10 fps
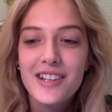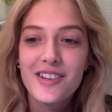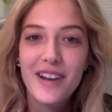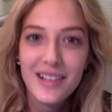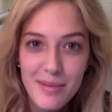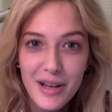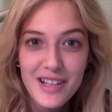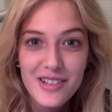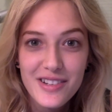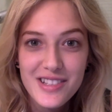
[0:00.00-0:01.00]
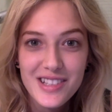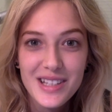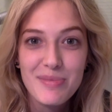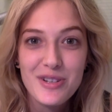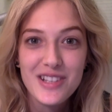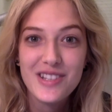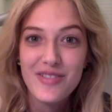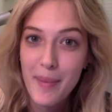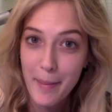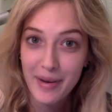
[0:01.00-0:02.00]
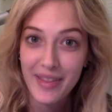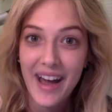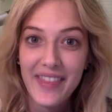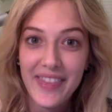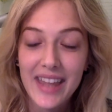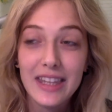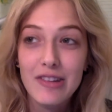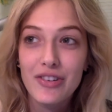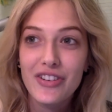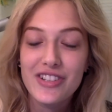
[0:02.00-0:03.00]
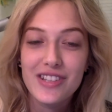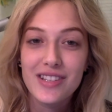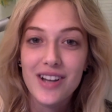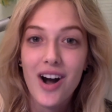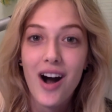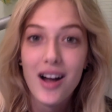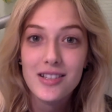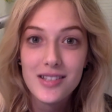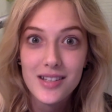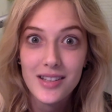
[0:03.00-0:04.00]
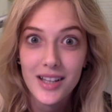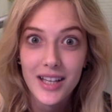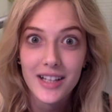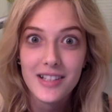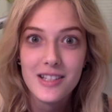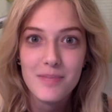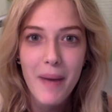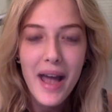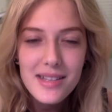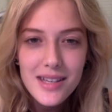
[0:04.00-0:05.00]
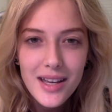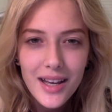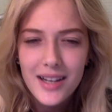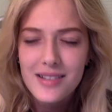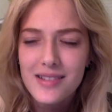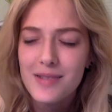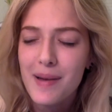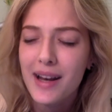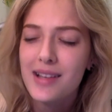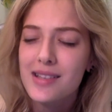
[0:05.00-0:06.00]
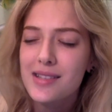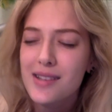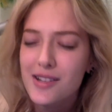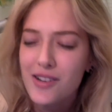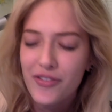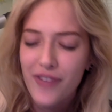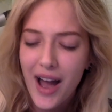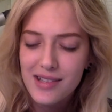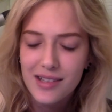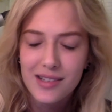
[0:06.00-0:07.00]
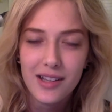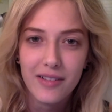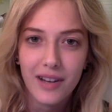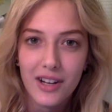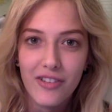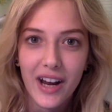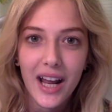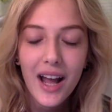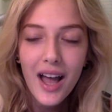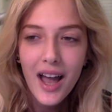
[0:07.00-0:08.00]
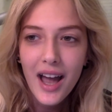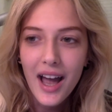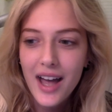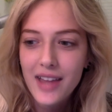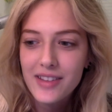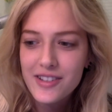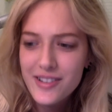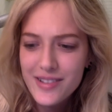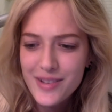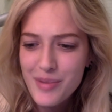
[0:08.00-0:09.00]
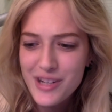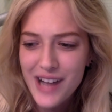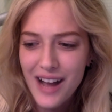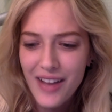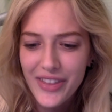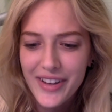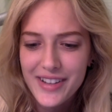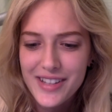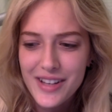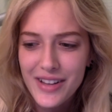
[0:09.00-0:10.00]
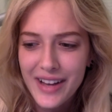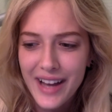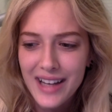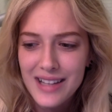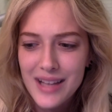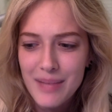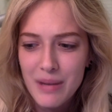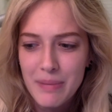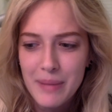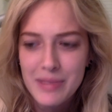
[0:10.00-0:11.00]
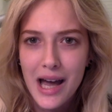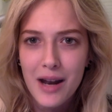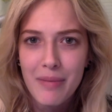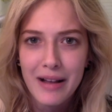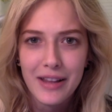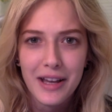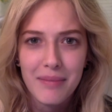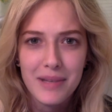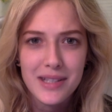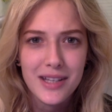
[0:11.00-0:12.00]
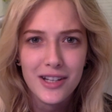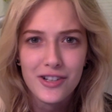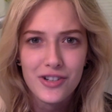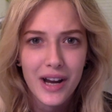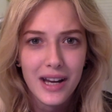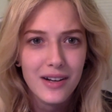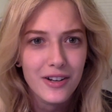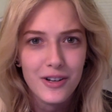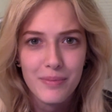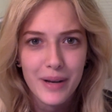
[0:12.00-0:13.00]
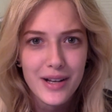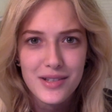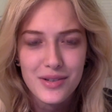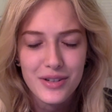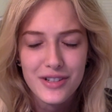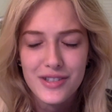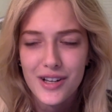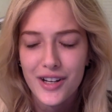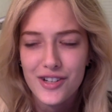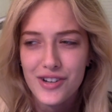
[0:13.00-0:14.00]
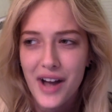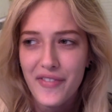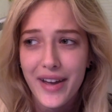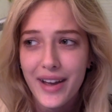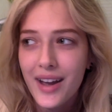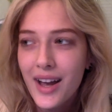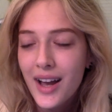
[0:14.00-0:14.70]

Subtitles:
So next time you guys go to sleep, just remember that the universe is constantly expanding. It is expanding at such a fast, accelerated rate. And there's just so much out there. So like anytime you're bummed out about like missing your train or your bus or you're stuck in traffic,